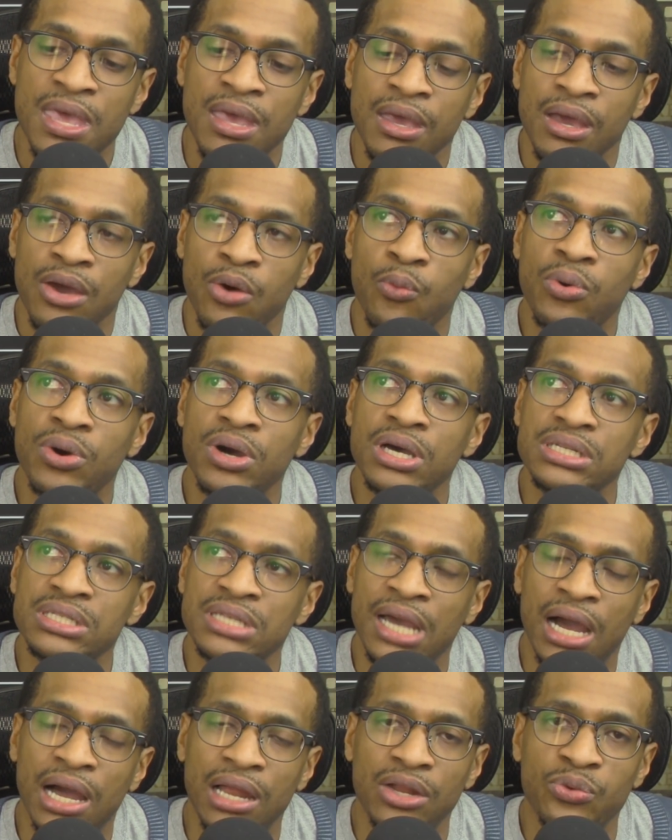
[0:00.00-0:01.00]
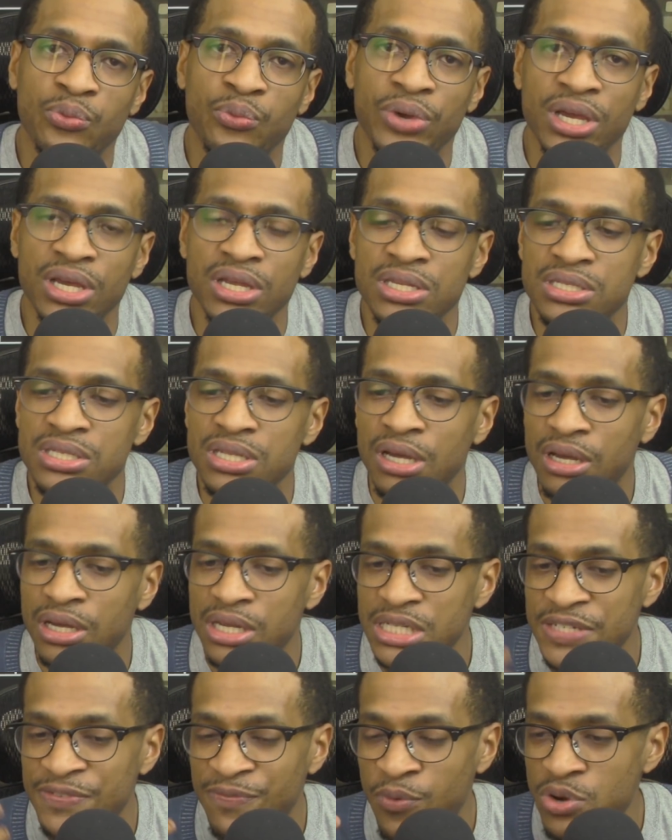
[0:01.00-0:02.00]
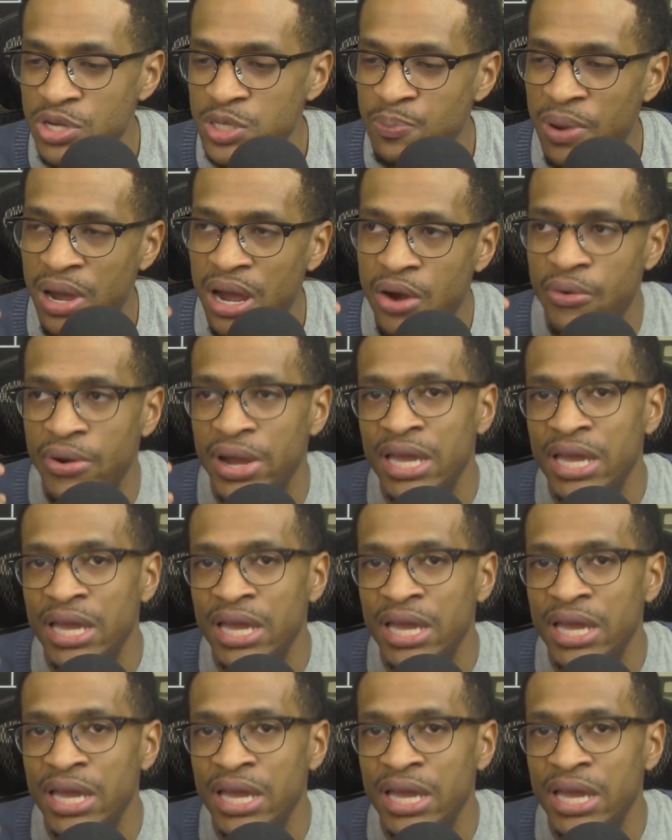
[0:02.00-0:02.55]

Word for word: was Kylo Ren's uh, Force power